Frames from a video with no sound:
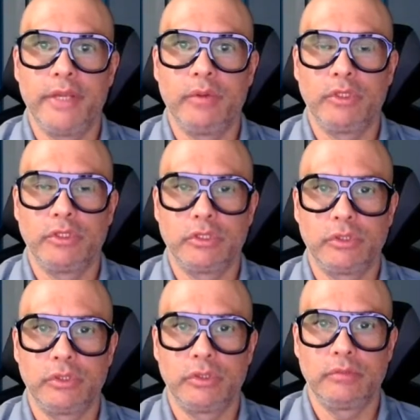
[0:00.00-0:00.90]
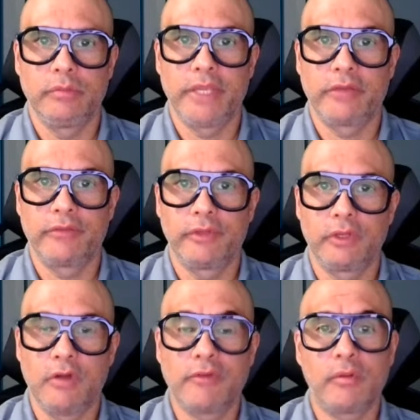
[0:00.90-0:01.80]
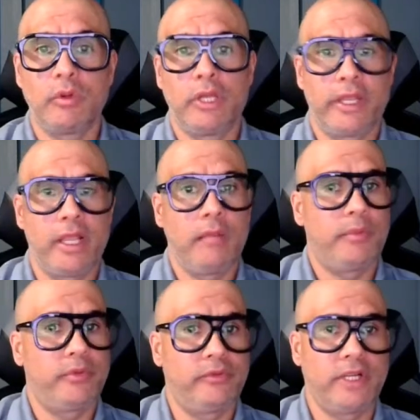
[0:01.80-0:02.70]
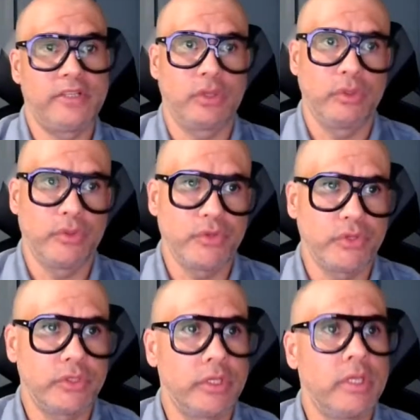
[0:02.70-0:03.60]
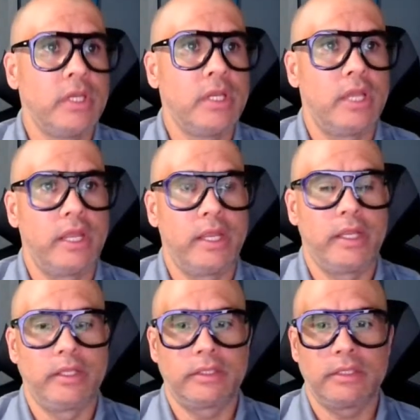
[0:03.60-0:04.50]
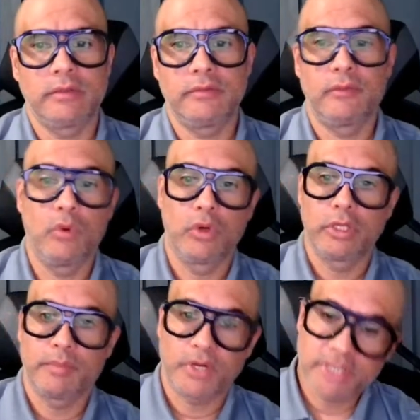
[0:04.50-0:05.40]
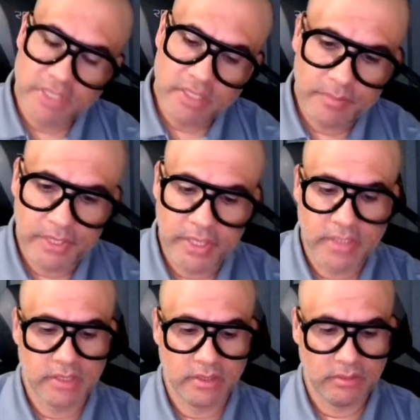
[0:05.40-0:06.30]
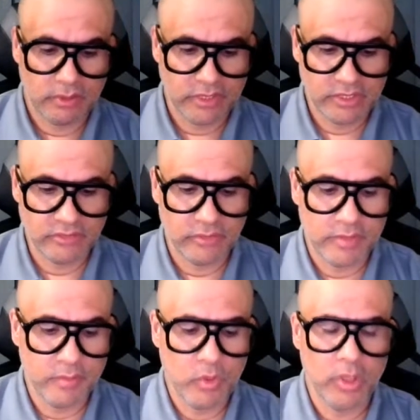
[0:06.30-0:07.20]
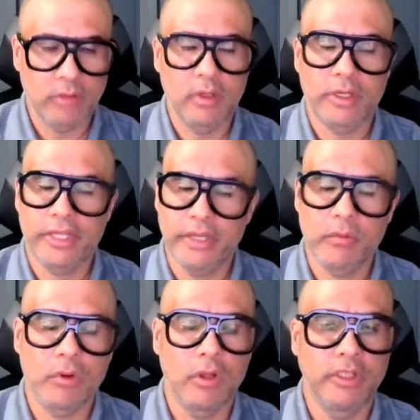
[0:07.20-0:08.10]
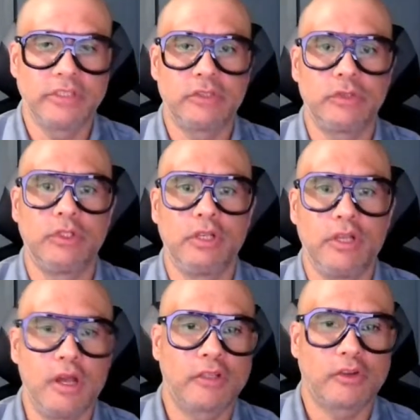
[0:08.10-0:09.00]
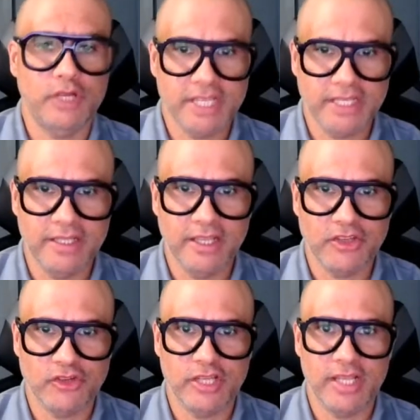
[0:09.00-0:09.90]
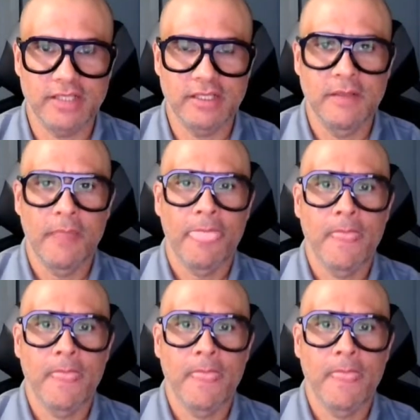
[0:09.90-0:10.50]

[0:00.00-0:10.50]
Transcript: be able to make you feel comfortable and help you find solutions. And for the participants, this is very important. A key role is to not critique the exercise.